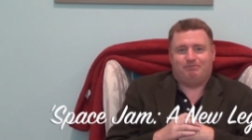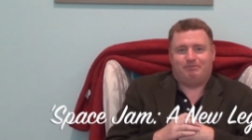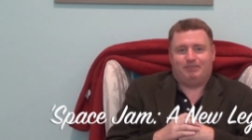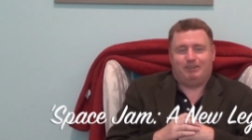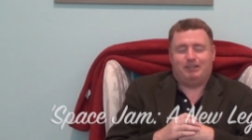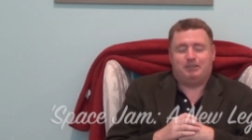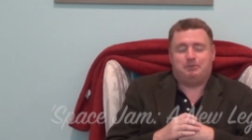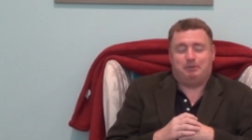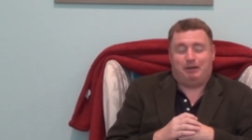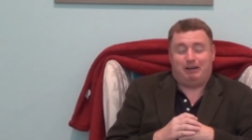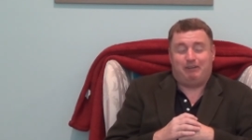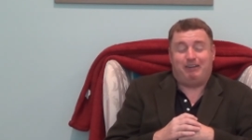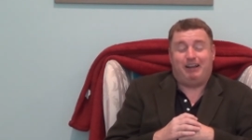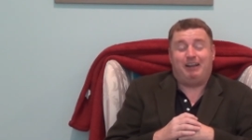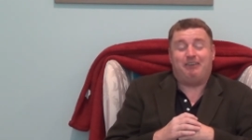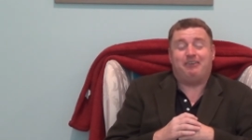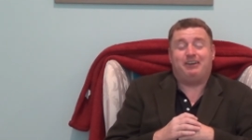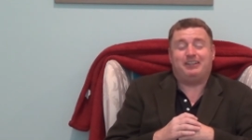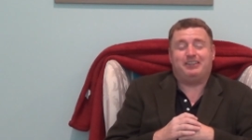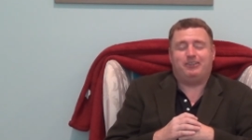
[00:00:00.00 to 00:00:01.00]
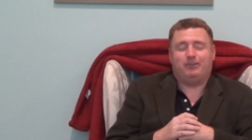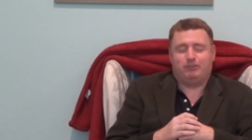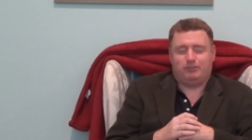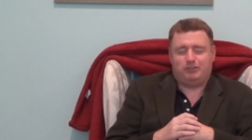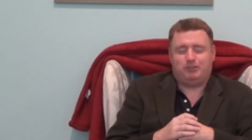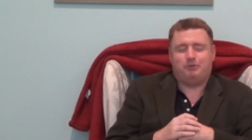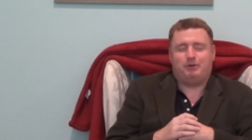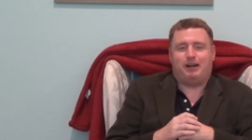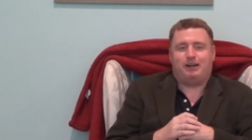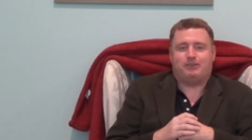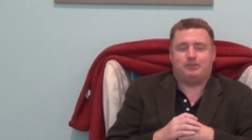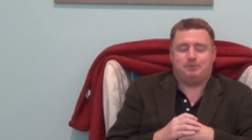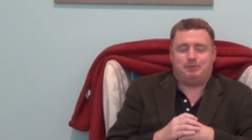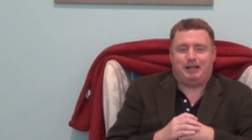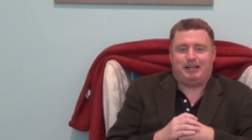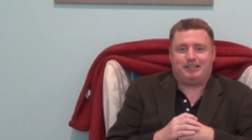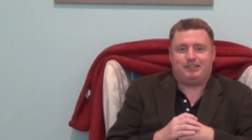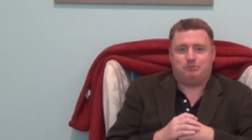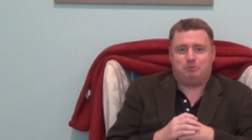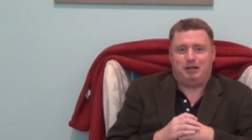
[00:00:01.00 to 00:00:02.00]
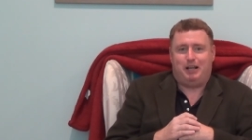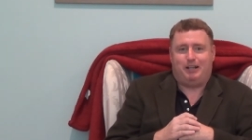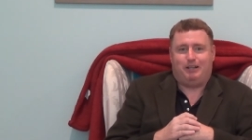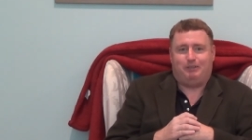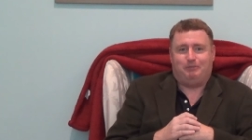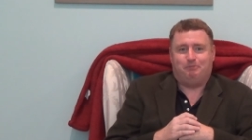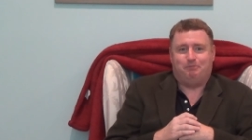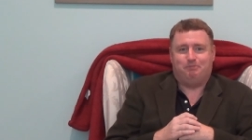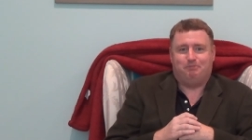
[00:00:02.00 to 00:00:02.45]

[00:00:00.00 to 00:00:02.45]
Which, by the way, I want those 2 hours back as well.